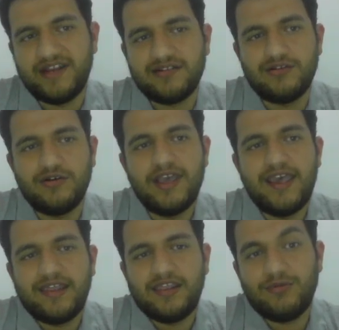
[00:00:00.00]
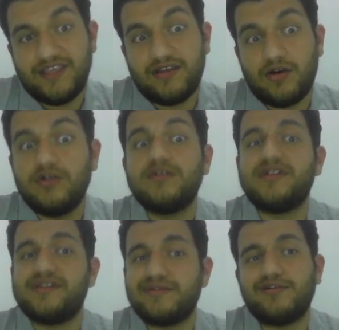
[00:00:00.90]
not know, they would think, oh,
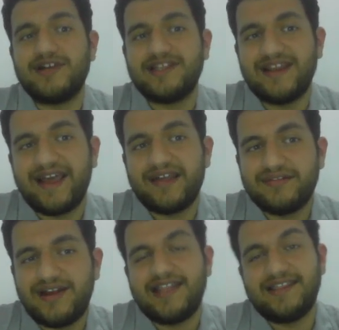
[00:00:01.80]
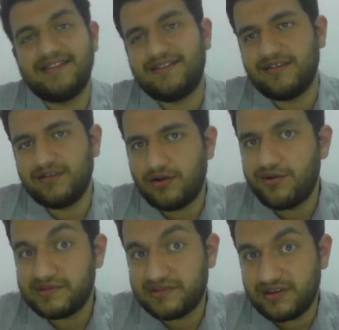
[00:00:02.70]
this is colorectal cancer and it
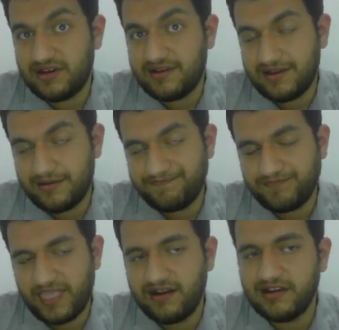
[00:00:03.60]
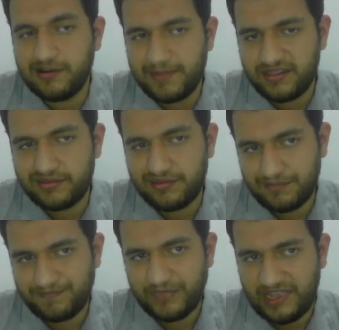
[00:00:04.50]
caused lung
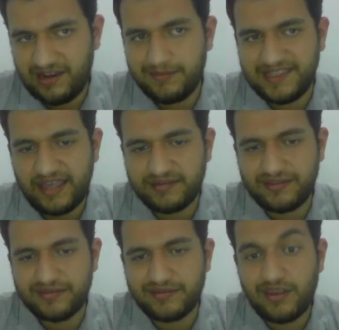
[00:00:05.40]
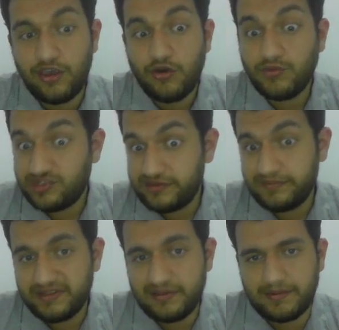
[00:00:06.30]
metastasis, which is
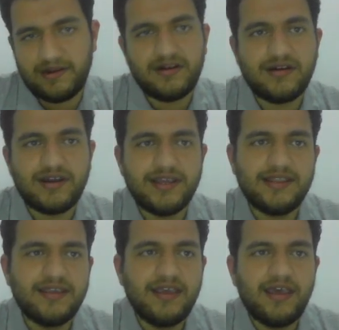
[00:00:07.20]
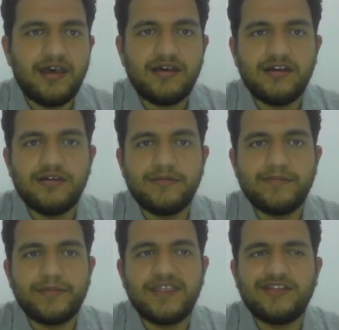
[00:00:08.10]
possible, right?
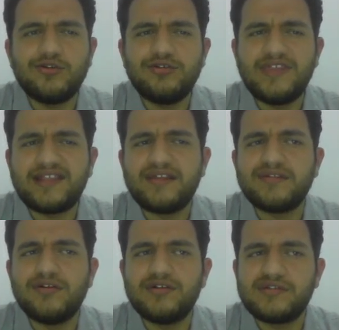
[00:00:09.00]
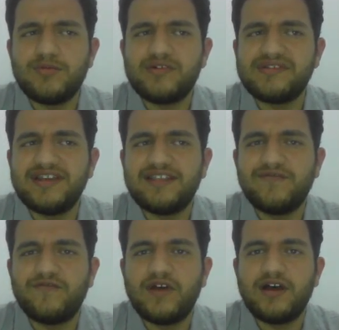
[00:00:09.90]
But they told you that his colonoscopy was
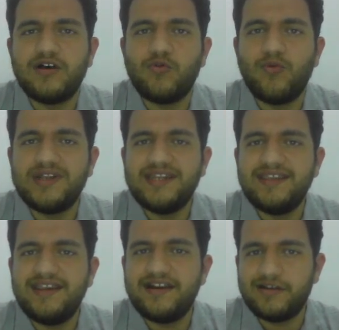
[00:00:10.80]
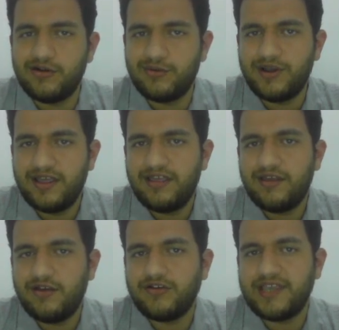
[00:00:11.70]
negative 1 year ago.
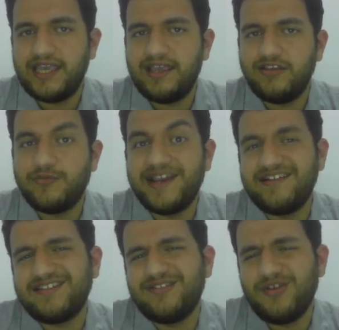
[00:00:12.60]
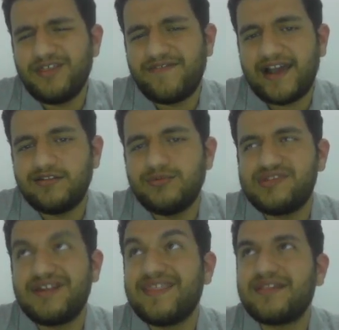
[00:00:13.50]
Okay, and you may not know the fact. You would
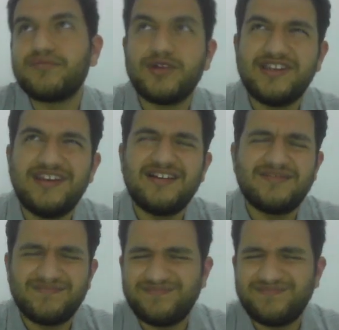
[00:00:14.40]
say that's 1 year.